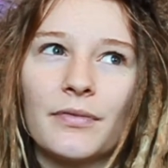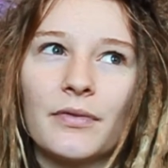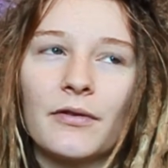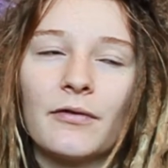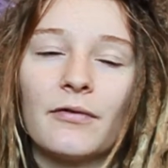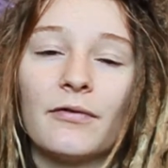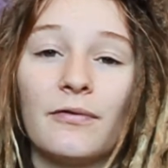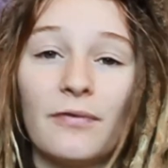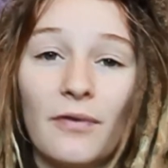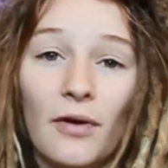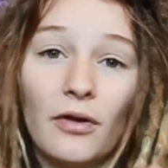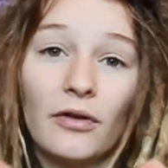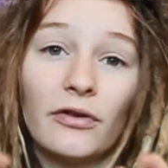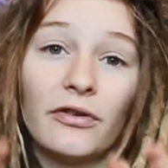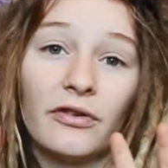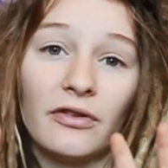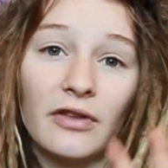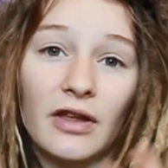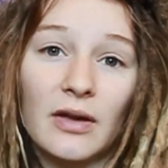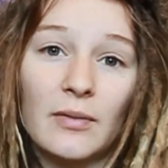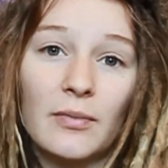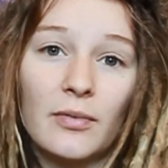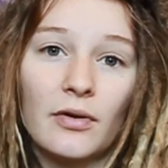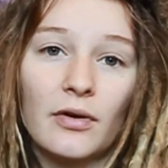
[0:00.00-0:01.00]

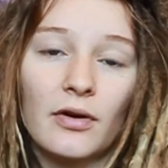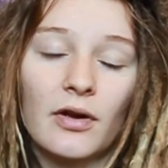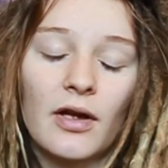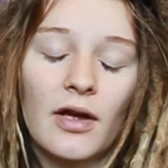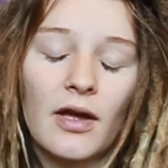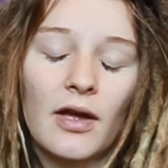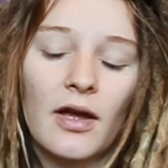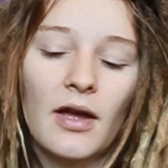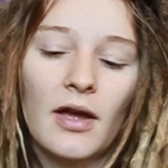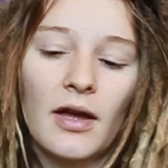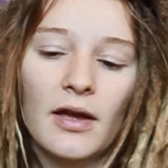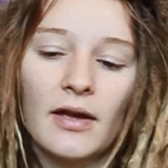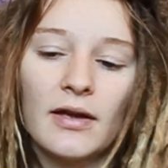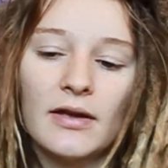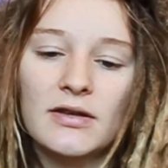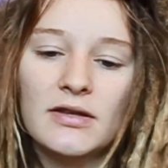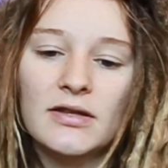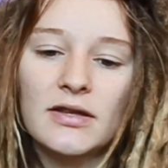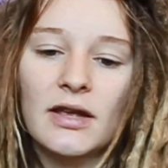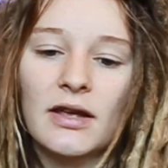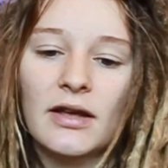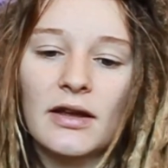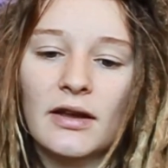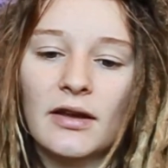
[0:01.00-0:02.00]
false labor
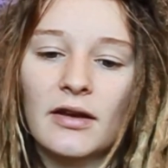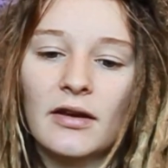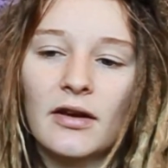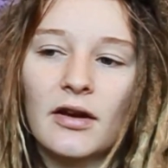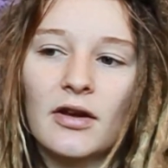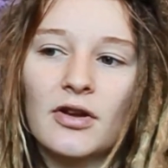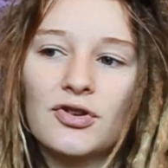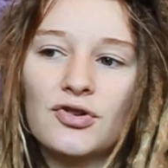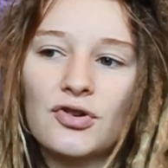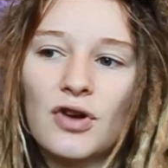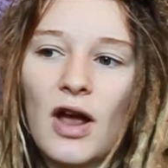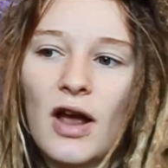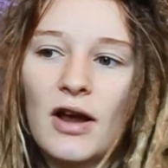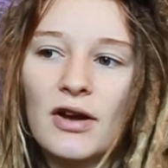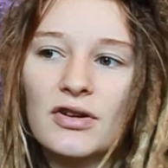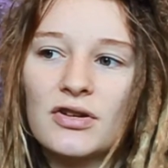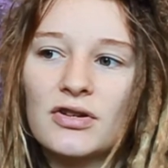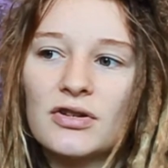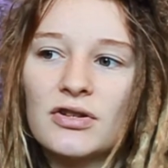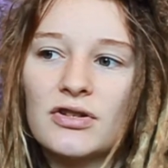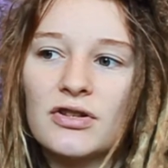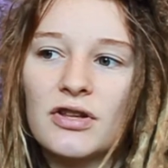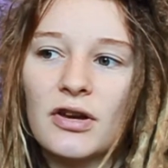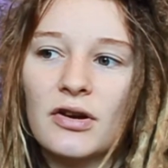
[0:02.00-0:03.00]
is like
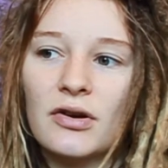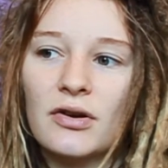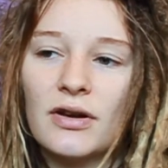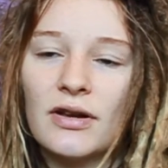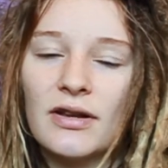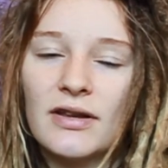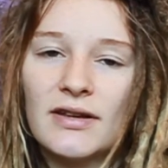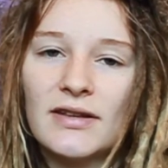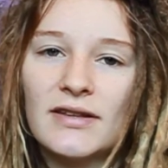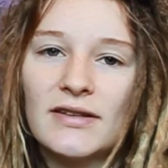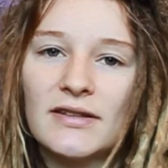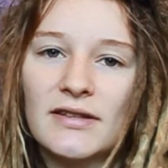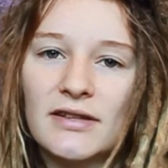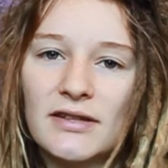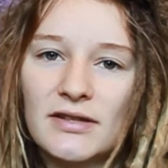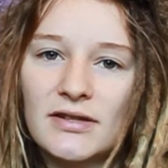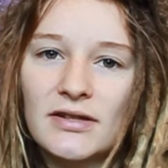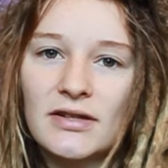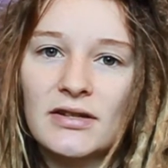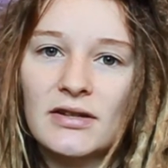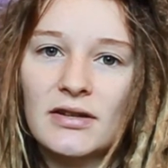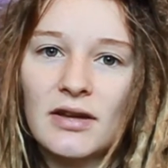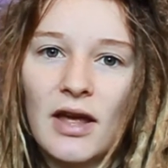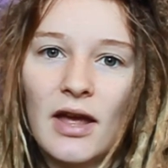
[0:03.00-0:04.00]
contractions that are
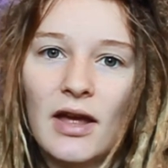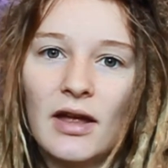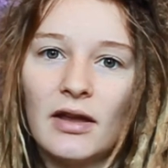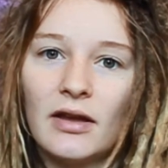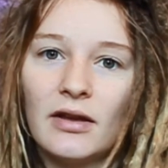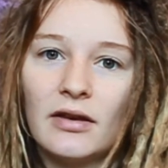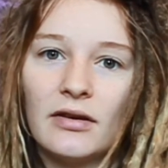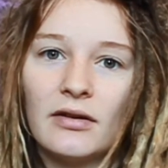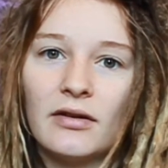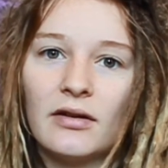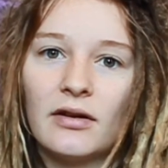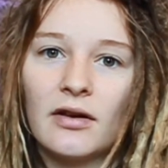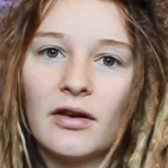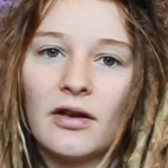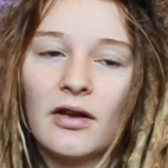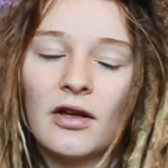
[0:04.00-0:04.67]
inconsistent and